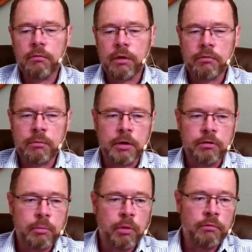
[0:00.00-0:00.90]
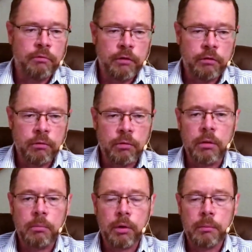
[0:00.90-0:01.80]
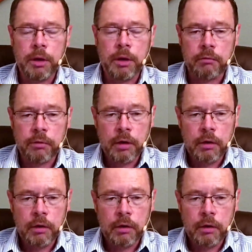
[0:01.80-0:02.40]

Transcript: a much more visceral and primitive